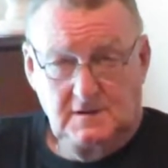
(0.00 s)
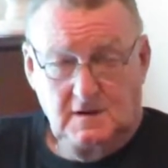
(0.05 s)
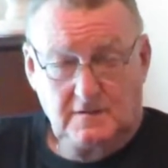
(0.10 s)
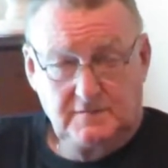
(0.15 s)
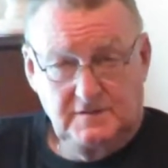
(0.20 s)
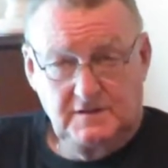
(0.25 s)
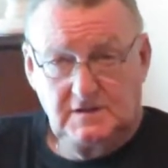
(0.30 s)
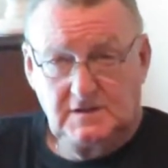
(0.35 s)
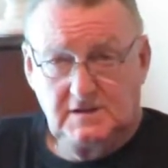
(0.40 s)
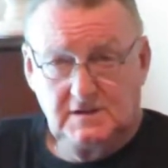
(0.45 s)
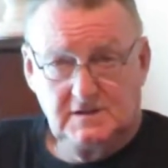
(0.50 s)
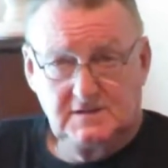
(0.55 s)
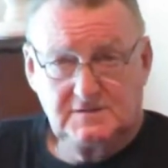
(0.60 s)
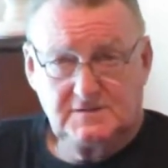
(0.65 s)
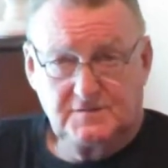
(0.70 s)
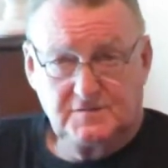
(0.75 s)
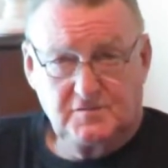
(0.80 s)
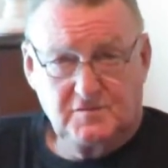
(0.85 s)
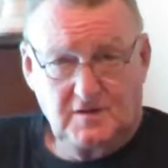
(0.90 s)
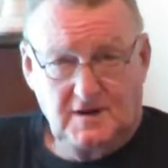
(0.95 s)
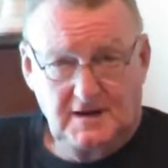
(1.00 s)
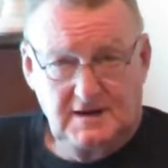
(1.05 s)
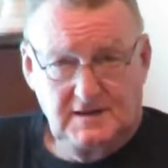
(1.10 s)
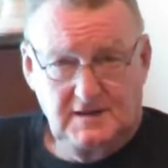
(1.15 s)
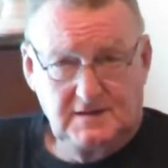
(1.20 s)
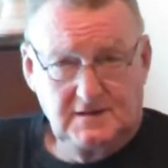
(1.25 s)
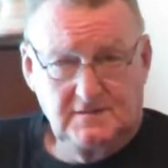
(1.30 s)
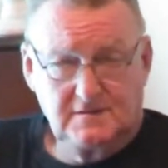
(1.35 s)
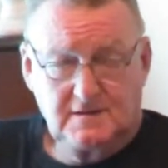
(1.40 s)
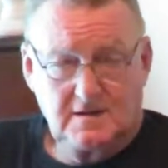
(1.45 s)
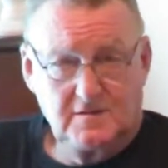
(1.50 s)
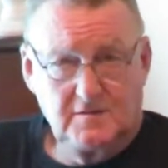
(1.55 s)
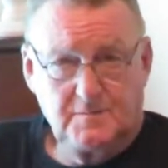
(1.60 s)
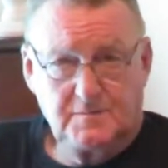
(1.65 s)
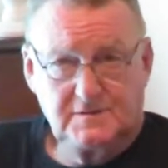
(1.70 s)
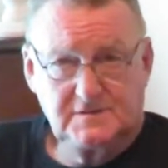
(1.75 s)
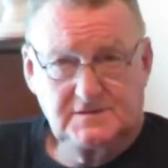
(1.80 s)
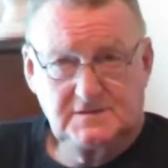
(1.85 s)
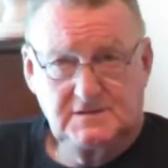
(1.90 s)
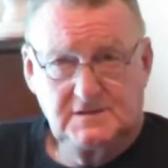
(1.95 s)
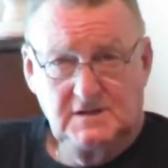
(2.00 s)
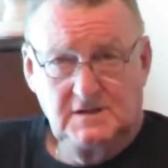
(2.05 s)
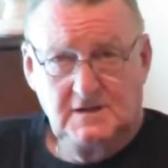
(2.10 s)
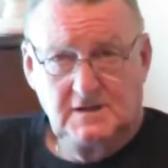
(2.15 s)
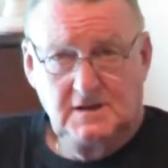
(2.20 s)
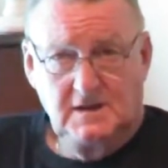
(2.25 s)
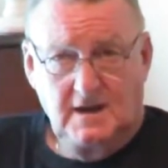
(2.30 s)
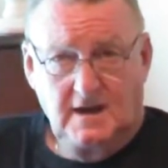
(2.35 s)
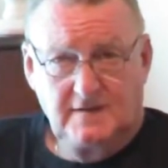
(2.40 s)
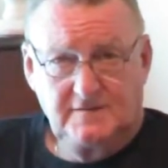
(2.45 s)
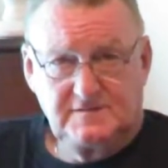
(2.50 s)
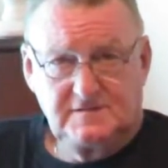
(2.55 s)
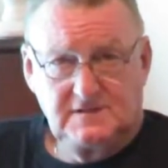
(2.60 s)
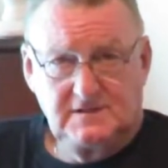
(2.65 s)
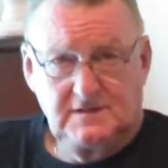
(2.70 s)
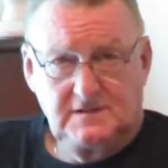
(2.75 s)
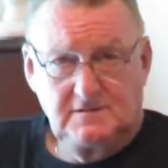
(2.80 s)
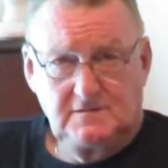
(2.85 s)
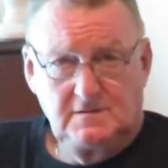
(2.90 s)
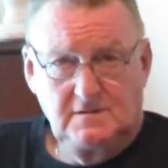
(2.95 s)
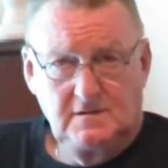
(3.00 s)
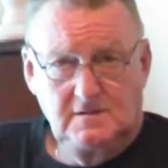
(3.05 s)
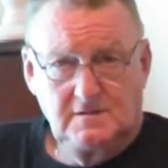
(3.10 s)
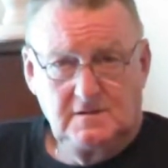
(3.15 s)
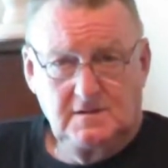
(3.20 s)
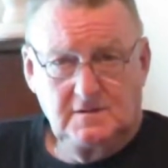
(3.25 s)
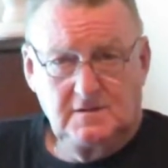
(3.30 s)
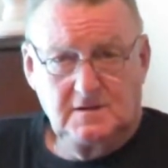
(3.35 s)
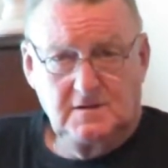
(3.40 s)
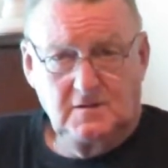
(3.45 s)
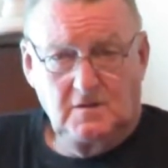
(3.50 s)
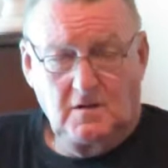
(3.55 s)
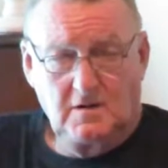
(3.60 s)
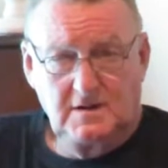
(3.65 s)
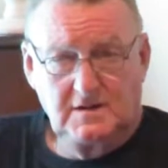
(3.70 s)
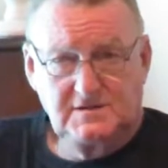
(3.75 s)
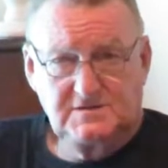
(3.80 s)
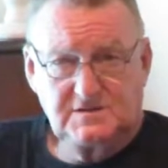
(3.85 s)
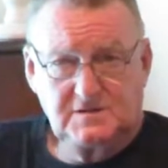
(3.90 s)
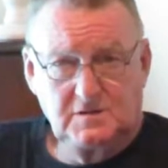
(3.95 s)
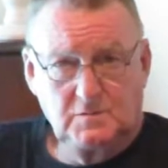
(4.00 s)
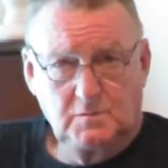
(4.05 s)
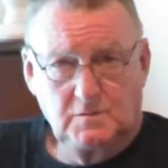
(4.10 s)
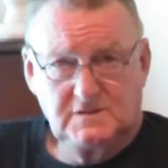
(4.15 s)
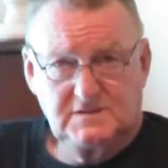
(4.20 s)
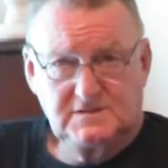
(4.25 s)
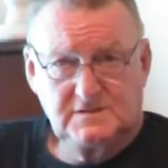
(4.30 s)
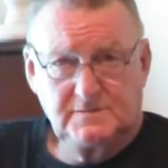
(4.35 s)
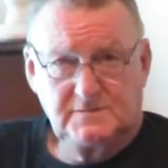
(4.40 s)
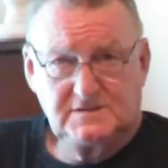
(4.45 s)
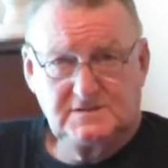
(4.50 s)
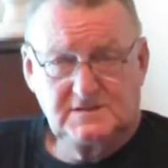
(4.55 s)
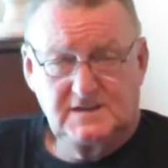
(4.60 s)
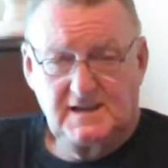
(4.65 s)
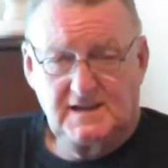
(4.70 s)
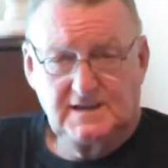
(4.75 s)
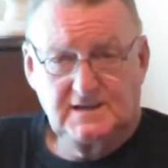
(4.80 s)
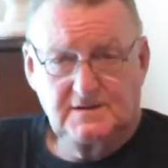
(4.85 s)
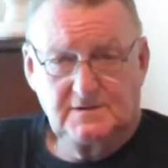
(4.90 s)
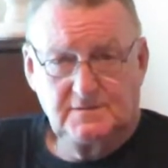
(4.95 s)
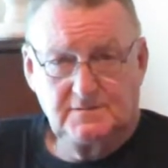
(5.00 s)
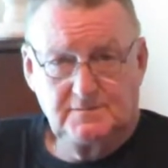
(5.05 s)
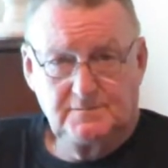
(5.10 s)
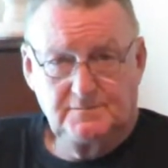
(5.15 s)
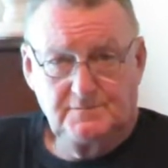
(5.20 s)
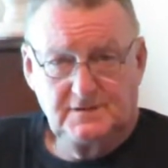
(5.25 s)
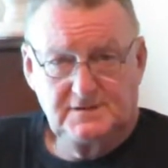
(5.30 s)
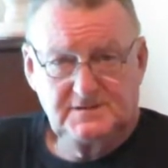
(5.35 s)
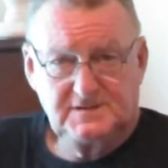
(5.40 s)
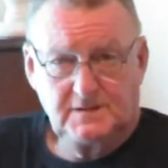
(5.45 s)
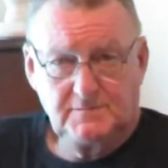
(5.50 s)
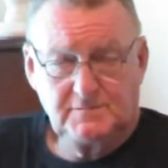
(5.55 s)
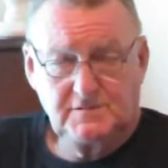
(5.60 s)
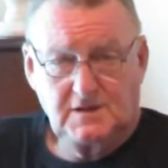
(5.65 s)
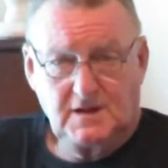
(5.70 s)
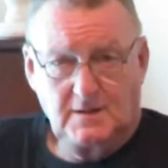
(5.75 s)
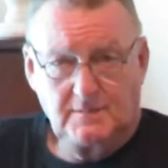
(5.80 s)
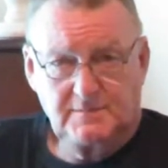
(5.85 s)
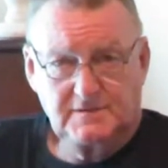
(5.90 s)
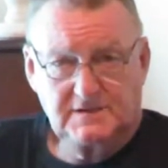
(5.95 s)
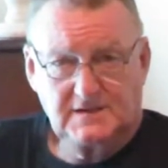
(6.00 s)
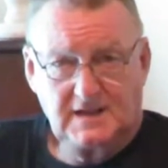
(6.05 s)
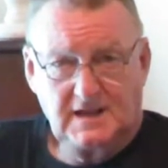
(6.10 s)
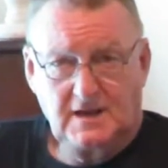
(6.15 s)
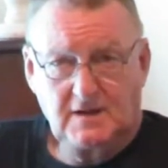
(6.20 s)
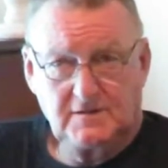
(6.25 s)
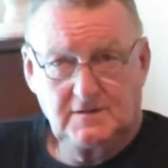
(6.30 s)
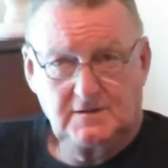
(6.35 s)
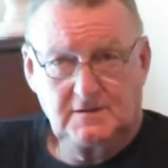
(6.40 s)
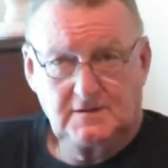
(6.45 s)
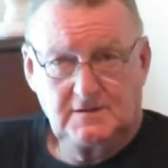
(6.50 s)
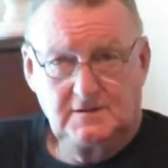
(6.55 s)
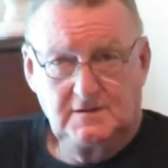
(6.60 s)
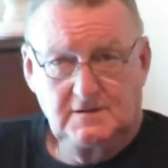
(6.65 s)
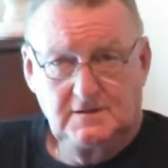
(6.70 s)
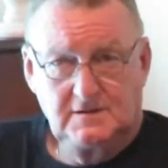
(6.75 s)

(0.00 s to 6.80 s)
Over the years of training therapists, I've seen that the knowledge and the wisdom is taken, but sometimes clouded.